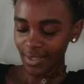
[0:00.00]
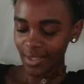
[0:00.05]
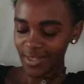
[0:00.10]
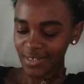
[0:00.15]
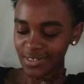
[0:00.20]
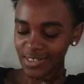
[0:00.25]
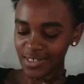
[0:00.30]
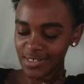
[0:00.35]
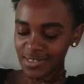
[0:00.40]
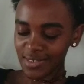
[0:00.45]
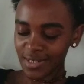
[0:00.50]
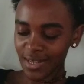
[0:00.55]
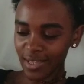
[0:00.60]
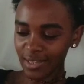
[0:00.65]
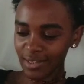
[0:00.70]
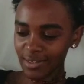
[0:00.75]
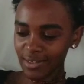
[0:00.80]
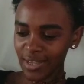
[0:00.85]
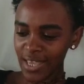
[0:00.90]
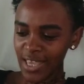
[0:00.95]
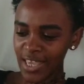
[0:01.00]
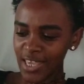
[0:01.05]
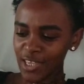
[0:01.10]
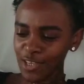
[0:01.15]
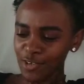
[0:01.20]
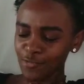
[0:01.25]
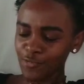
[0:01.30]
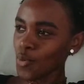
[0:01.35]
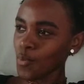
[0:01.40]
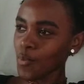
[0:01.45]
and it's like
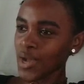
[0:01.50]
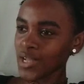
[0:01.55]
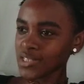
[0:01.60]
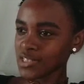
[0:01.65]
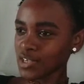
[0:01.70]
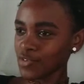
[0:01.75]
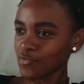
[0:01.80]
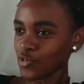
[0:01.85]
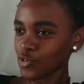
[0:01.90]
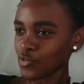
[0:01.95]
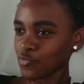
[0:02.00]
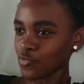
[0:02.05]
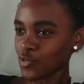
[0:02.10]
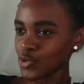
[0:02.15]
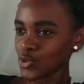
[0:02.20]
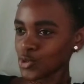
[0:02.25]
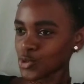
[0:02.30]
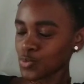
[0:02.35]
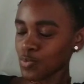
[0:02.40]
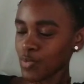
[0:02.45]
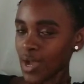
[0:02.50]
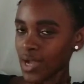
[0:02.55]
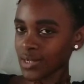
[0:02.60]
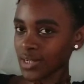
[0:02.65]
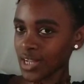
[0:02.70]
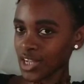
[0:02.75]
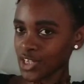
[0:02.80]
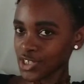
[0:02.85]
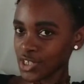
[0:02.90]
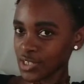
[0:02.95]
if much effort for you to
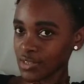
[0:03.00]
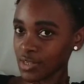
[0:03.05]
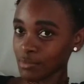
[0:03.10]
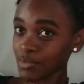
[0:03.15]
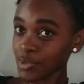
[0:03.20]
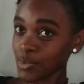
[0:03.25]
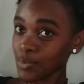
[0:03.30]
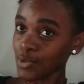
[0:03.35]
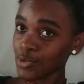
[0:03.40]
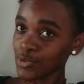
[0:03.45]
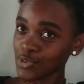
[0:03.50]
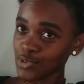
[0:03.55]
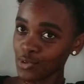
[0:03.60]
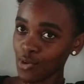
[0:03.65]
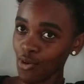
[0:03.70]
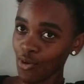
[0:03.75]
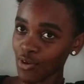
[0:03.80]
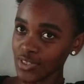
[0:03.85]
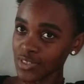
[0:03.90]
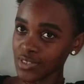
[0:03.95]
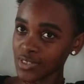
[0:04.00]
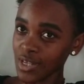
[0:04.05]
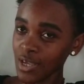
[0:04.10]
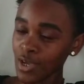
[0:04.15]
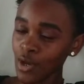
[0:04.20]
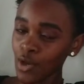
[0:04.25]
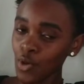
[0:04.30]
backlash other people's gods